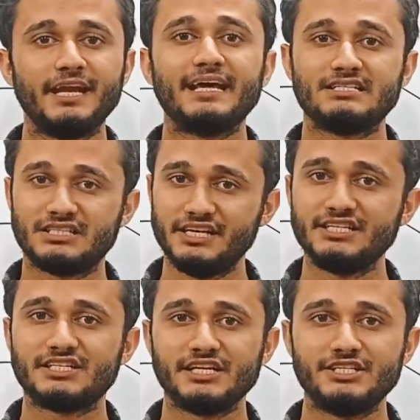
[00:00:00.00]
It has three
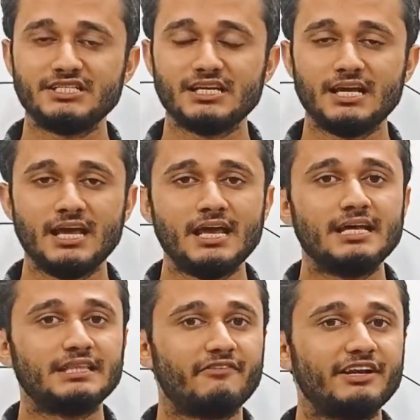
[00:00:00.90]
stages.
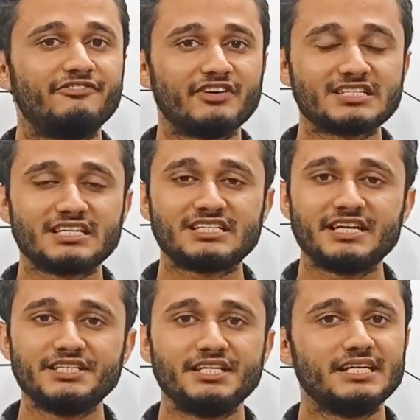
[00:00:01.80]
The very first
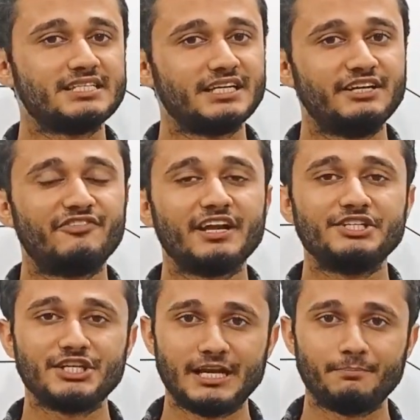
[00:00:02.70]
stage is a
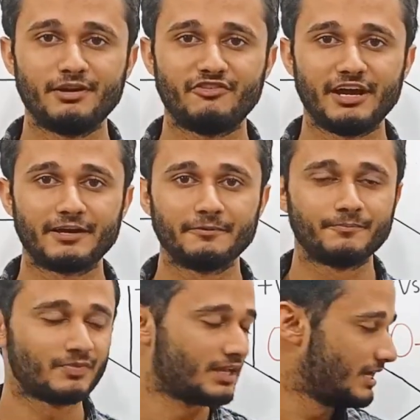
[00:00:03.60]
differential amplifier.
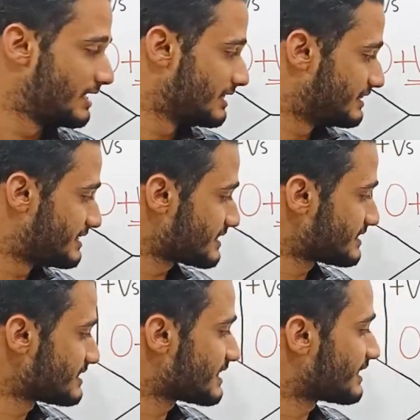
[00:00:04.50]
This is
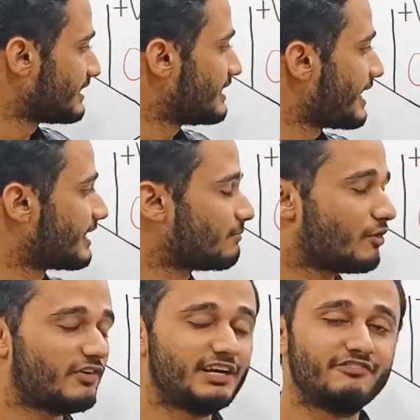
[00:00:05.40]
the circuit diagram
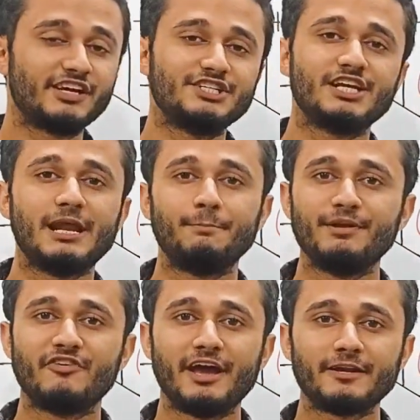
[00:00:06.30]
of a differential
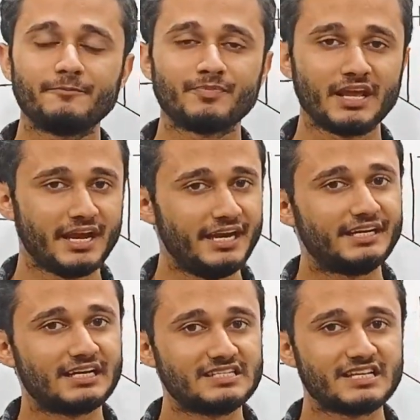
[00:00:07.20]
amplifier.
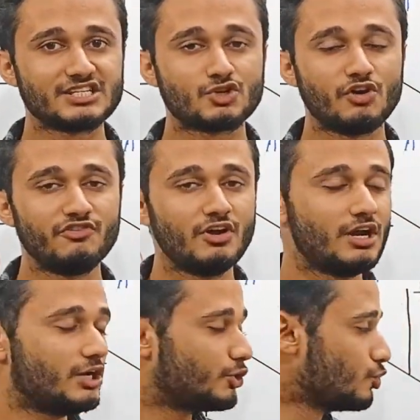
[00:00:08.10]
It consists of
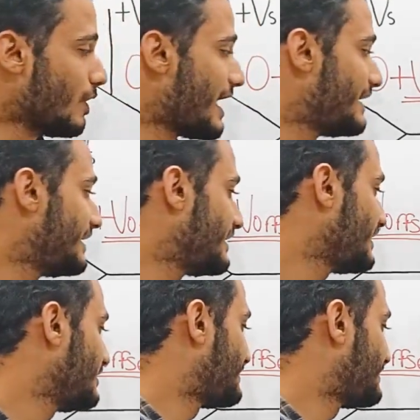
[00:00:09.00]
two identical